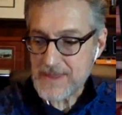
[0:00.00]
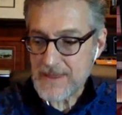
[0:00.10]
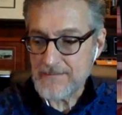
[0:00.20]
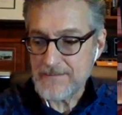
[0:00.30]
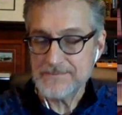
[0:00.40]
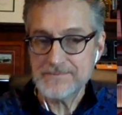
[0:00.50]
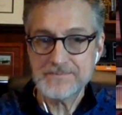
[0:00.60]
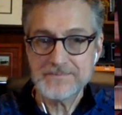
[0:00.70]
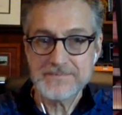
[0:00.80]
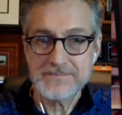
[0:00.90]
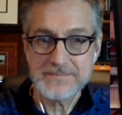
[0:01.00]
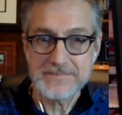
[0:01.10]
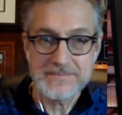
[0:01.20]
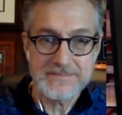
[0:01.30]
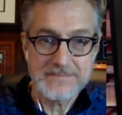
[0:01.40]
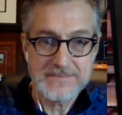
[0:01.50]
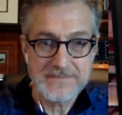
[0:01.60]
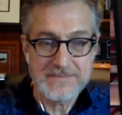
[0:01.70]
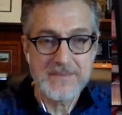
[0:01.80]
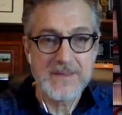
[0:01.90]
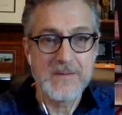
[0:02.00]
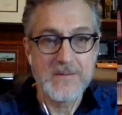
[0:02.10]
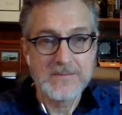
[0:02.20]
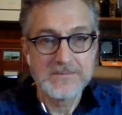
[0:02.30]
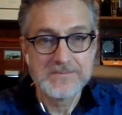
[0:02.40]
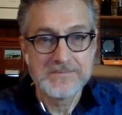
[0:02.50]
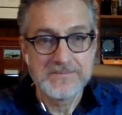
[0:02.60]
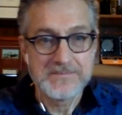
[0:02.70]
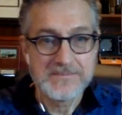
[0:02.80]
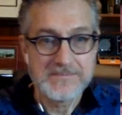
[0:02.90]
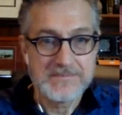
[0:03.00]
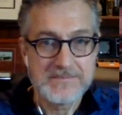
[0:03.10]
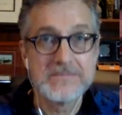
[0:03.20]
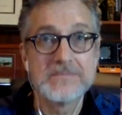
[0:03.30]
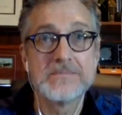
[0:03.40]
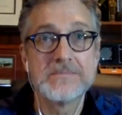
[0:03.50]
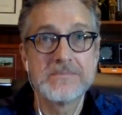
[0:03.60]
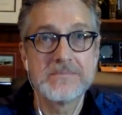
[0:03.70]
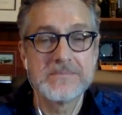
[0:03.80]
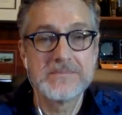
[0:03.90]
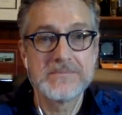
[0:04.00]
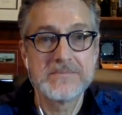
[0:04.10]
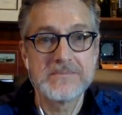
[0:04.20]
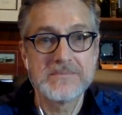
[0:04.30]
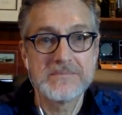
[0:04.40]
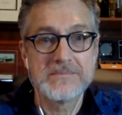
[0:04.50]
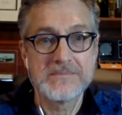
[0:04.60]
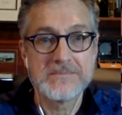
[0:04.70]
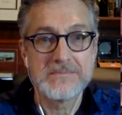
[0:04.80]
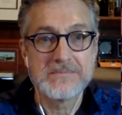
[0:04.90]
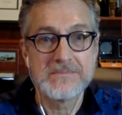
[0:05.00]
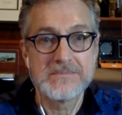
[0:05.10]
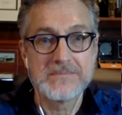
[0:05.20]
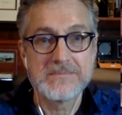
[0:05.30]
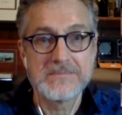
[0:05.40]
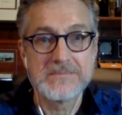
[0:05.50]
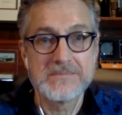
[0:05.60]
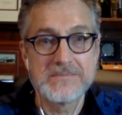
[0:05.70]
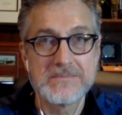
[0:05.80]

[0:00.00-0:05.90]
(silent)